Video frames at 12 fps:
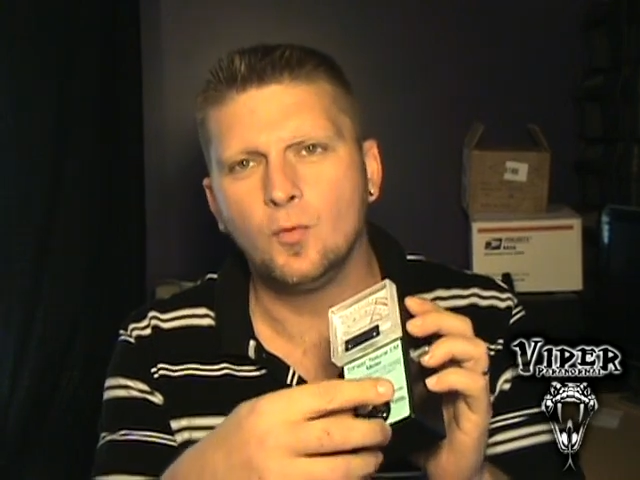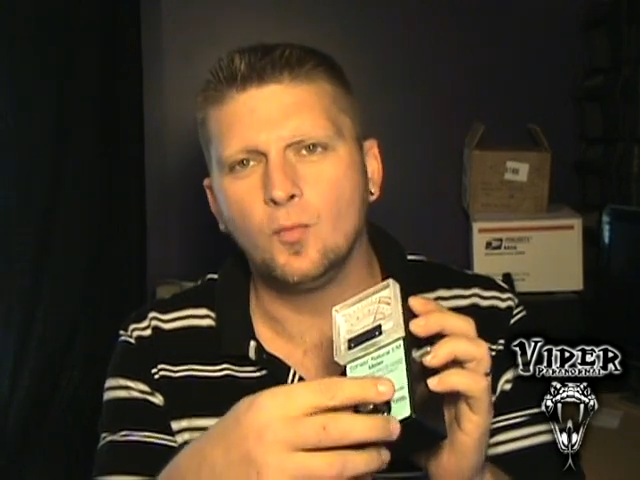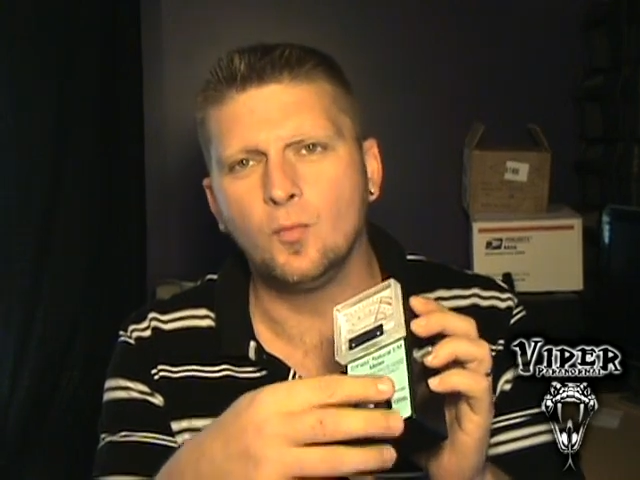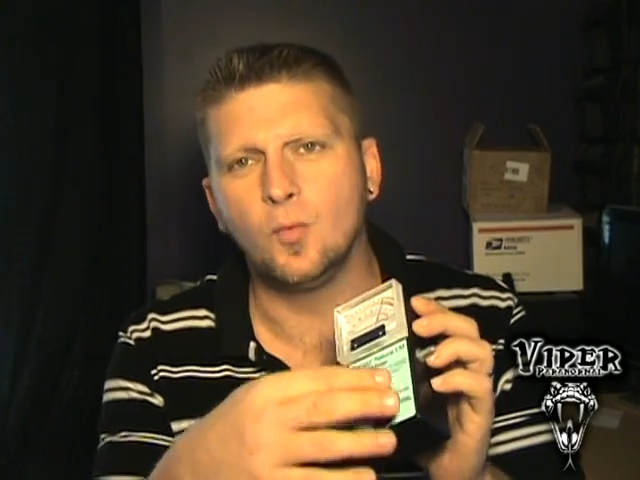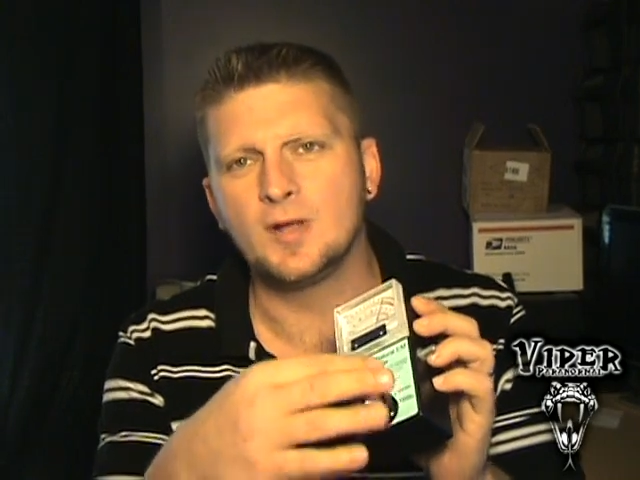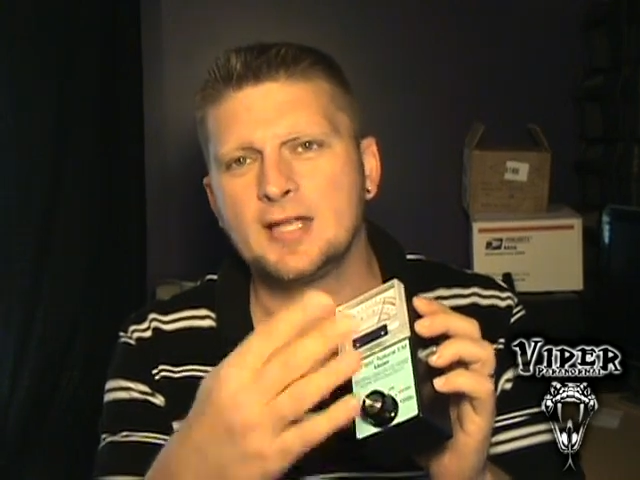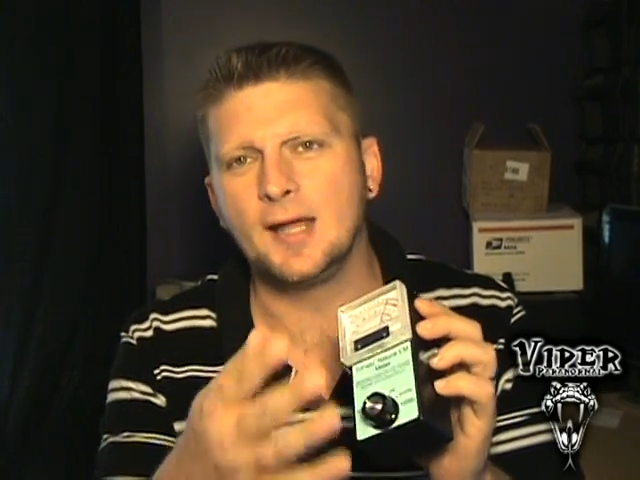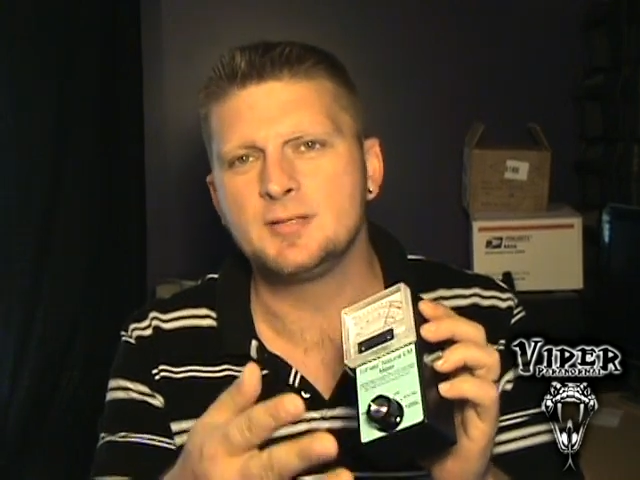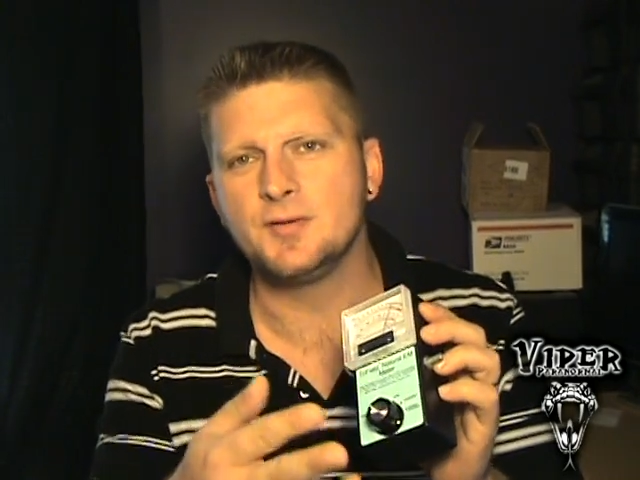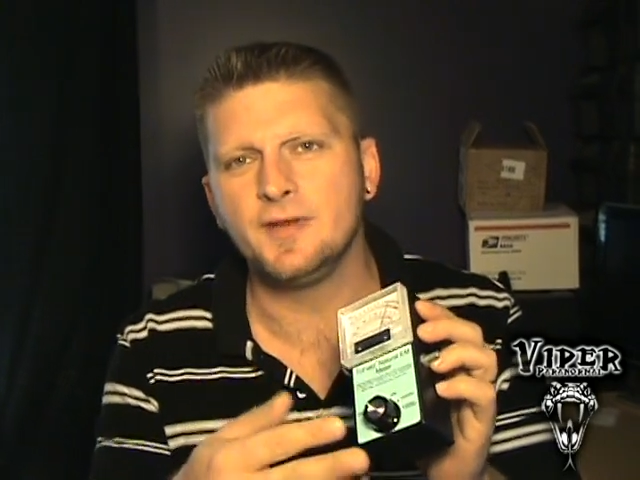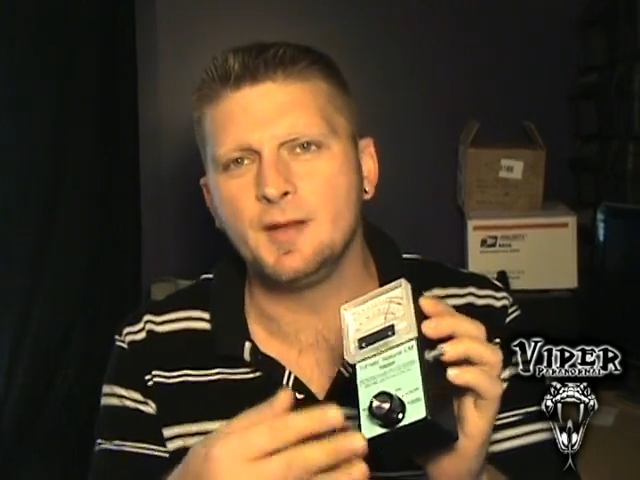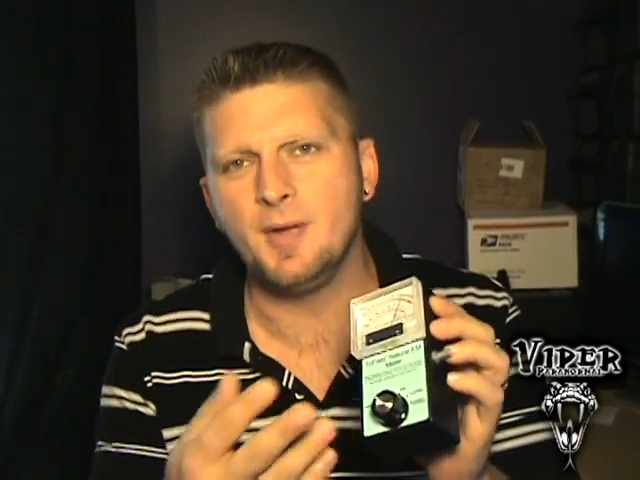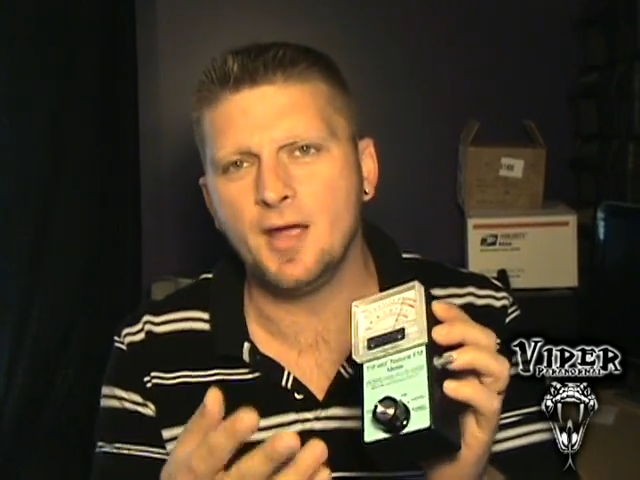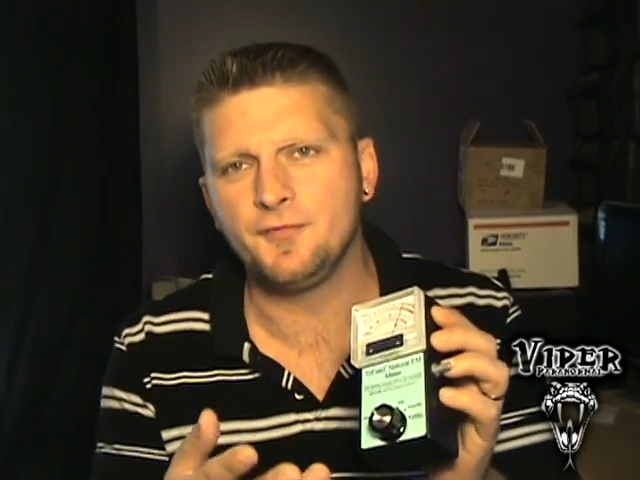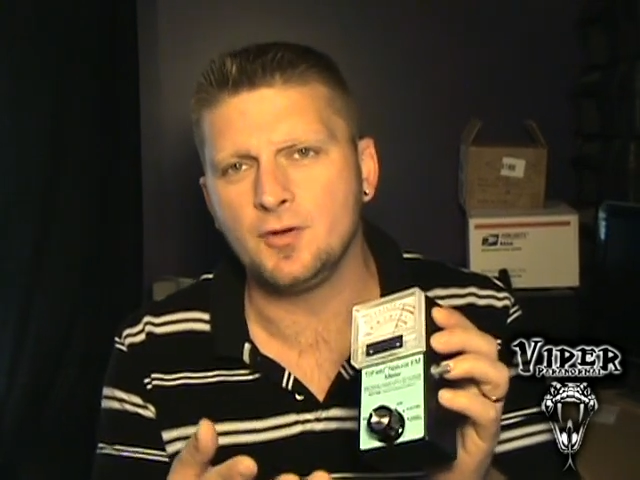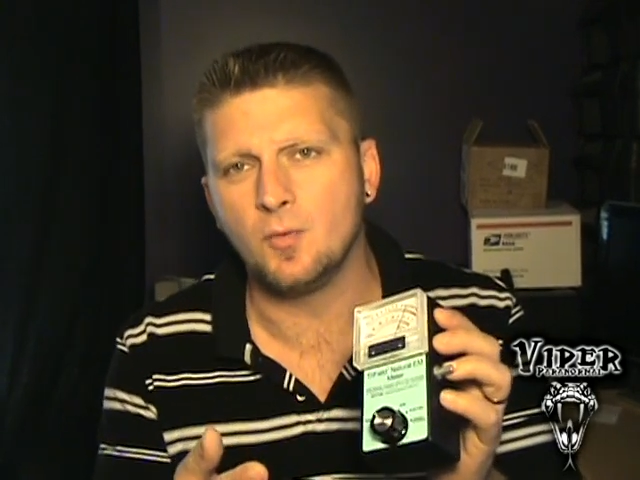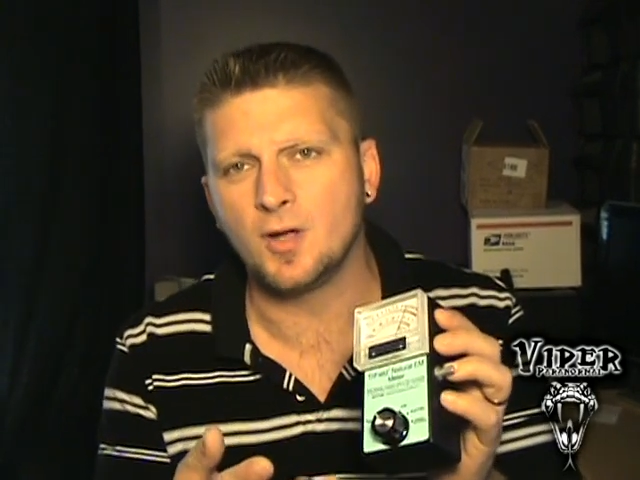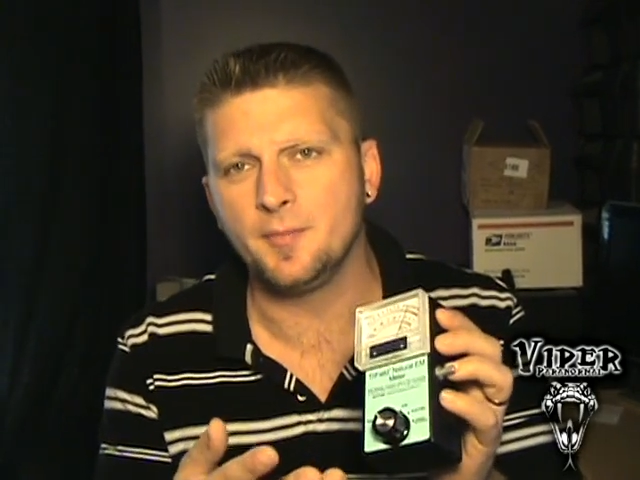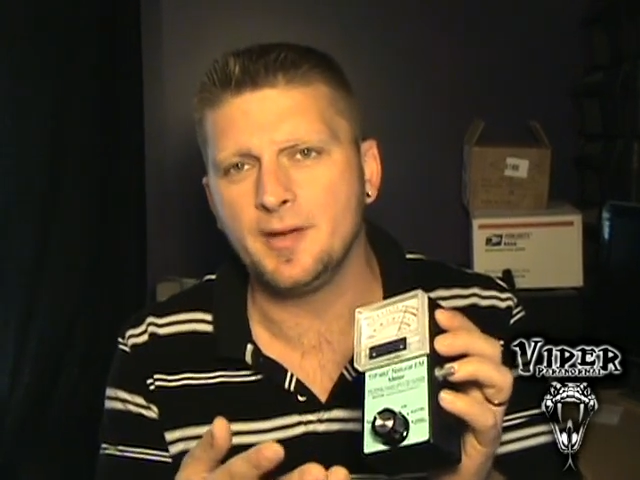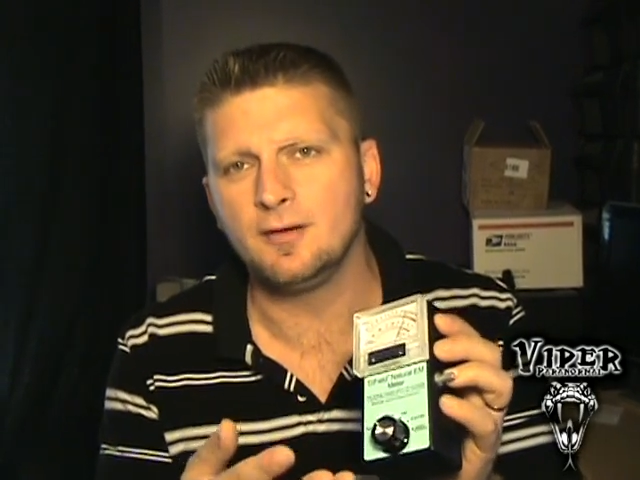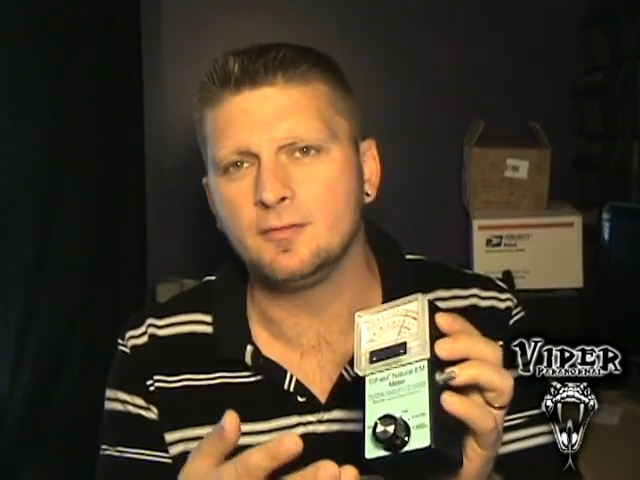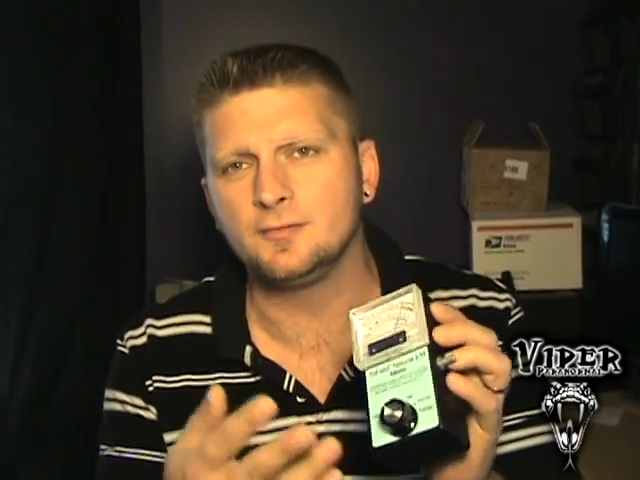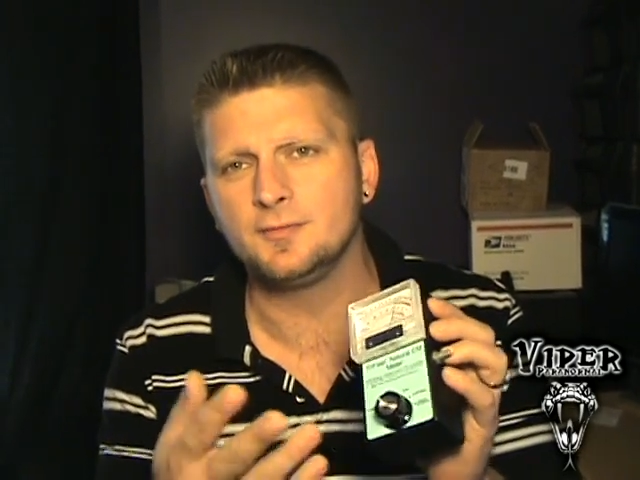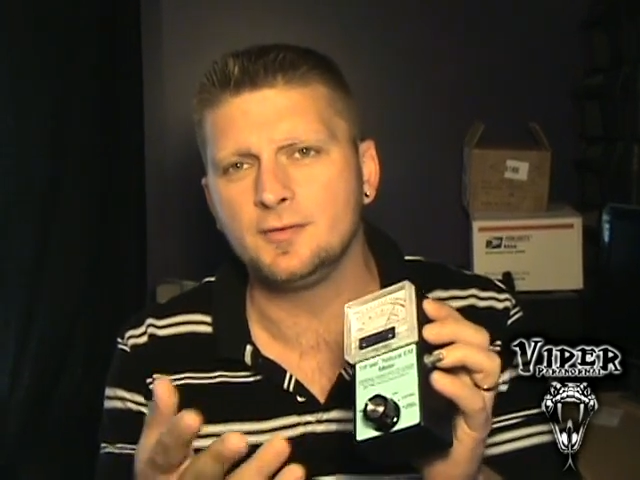what types of EMF you want to be